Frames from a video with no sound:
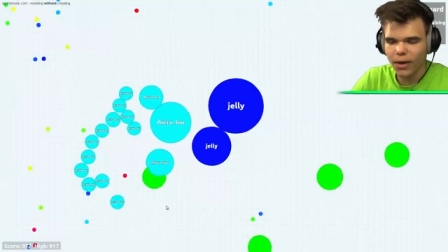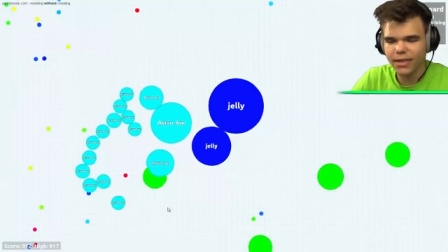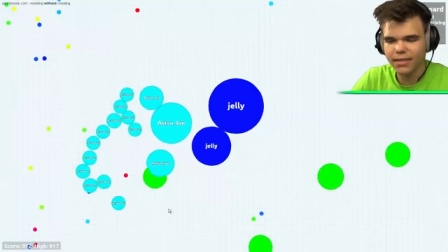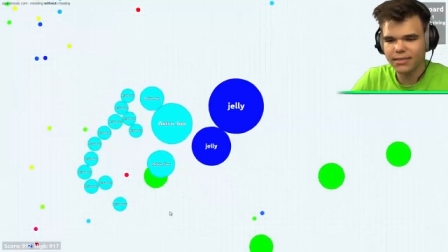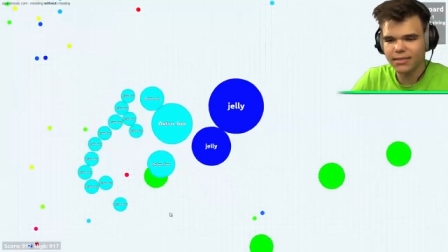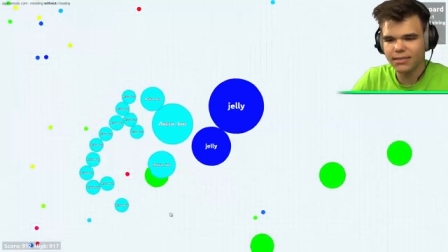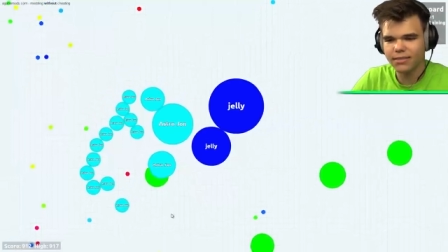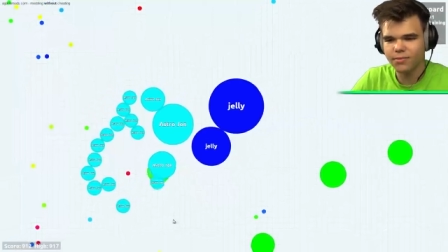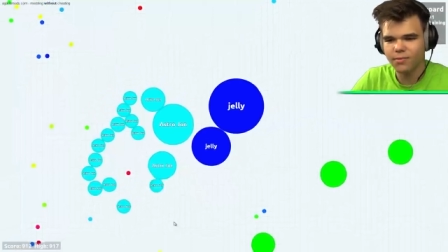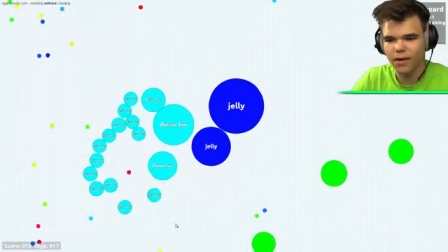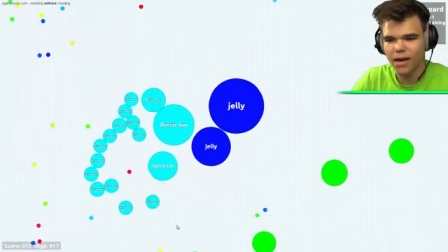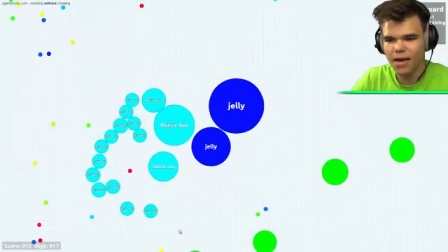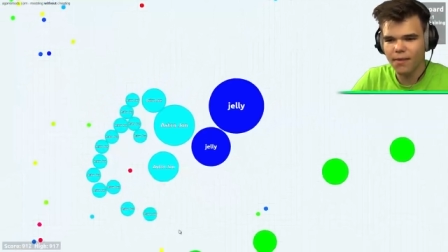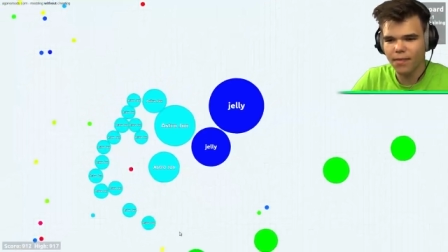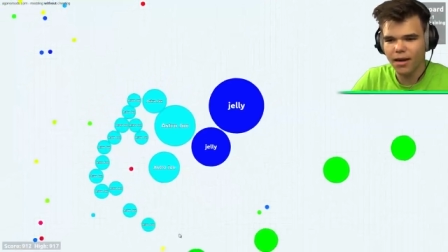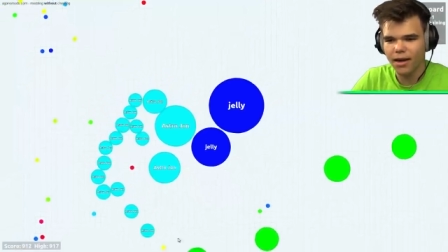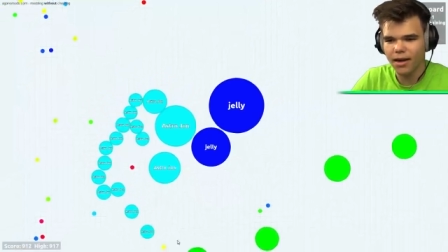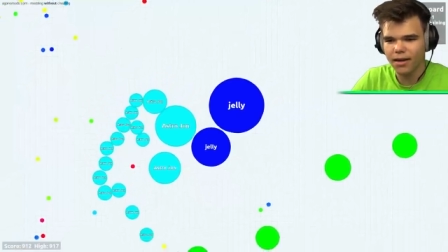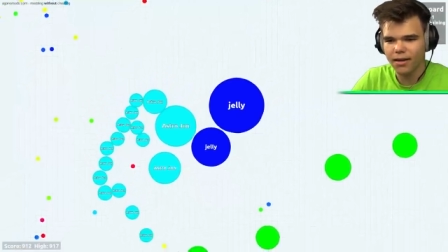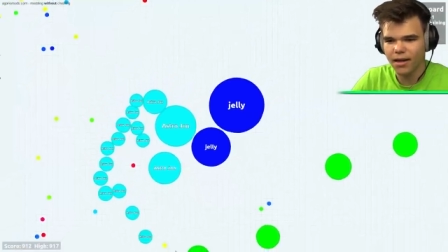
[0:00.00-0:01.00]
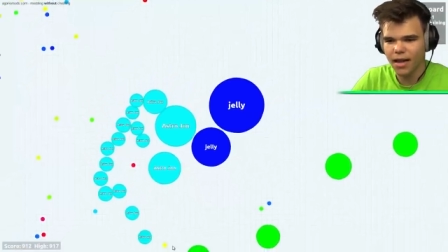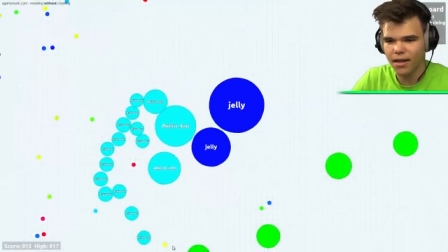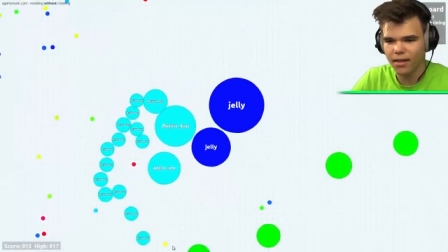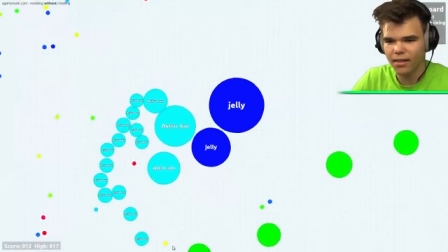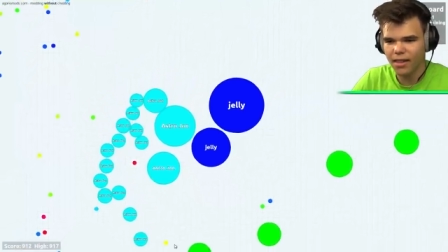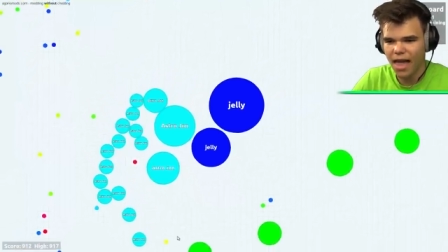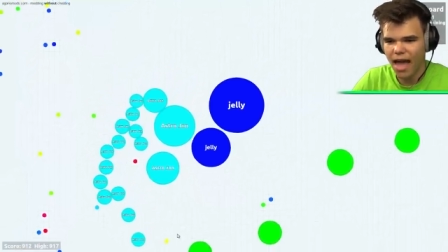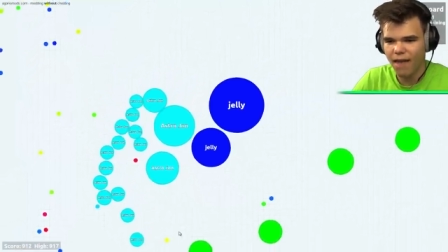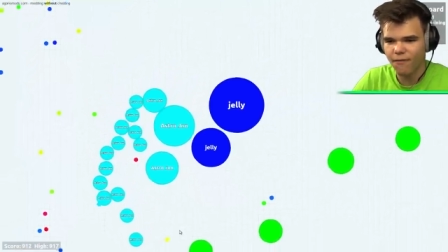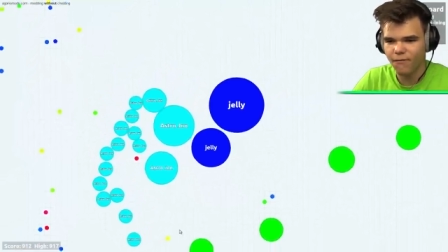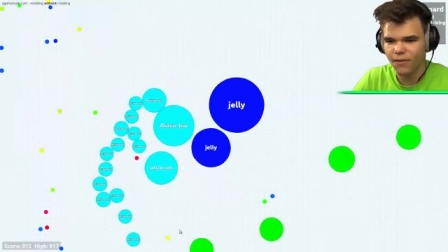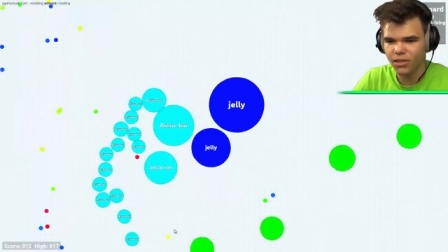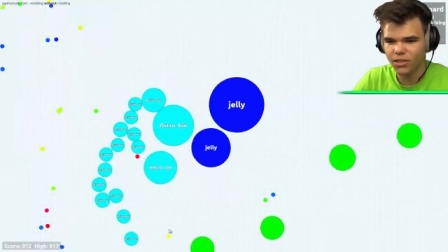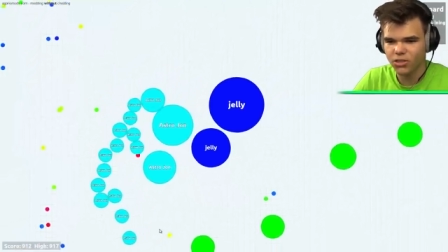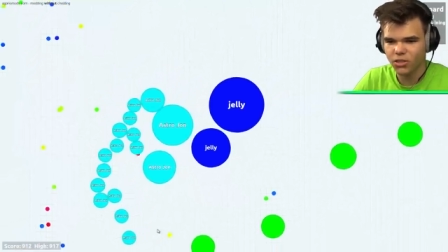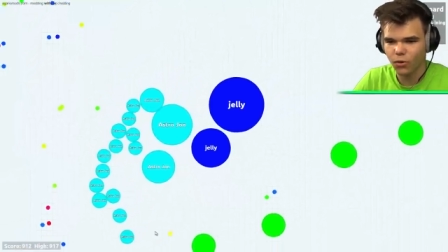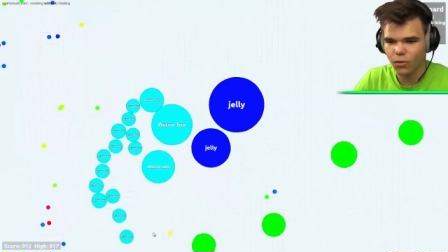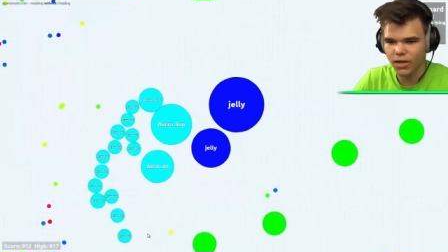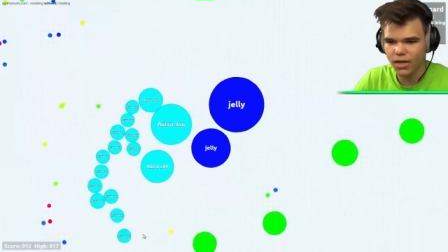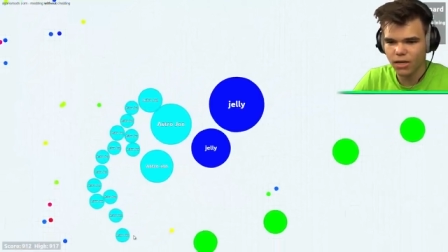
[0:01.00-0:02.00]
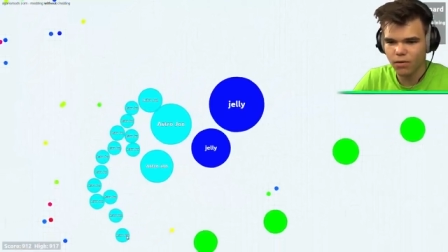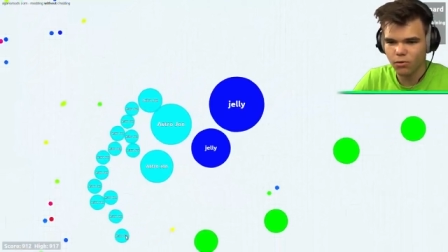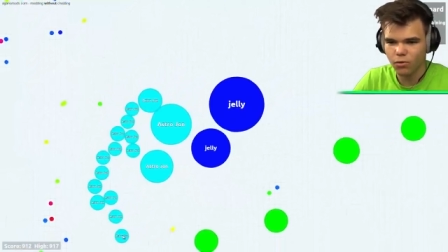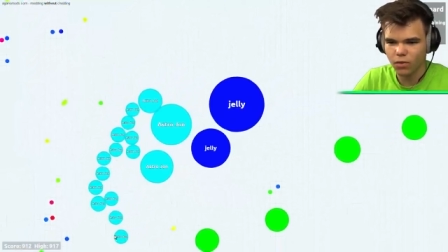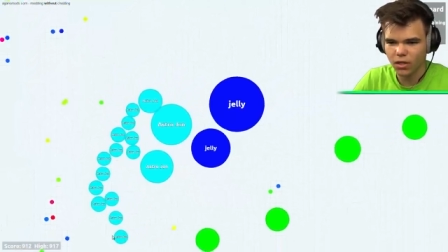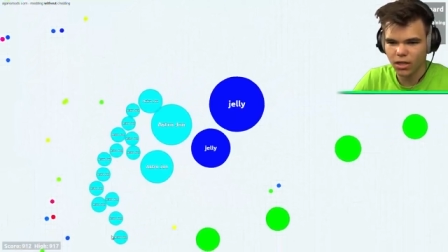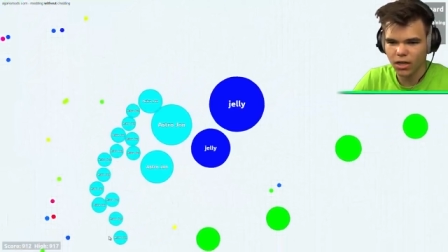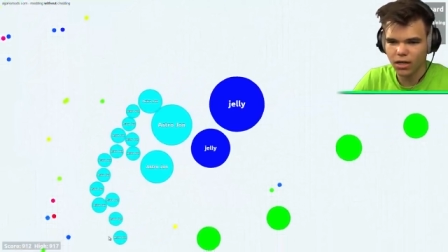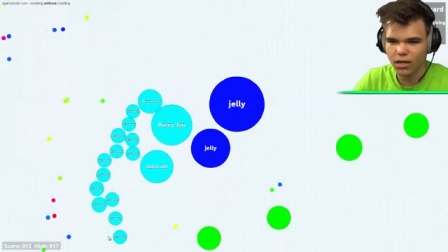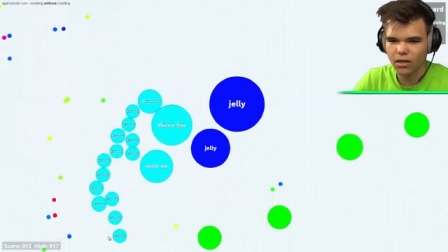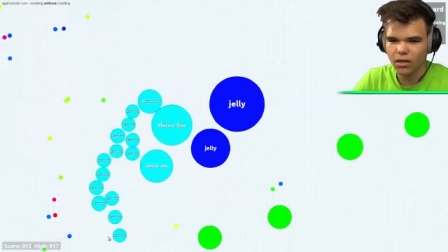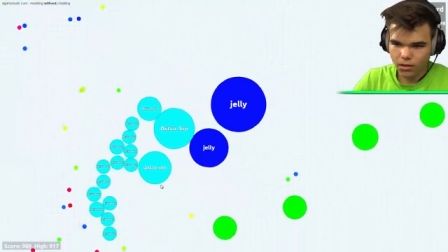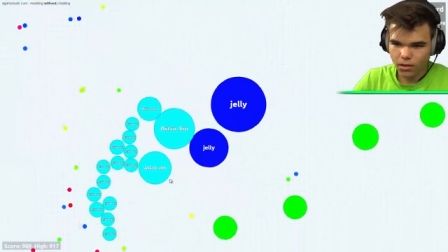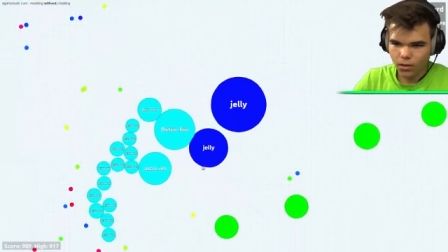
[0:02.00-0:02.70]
Why is why am I laughing so evilly?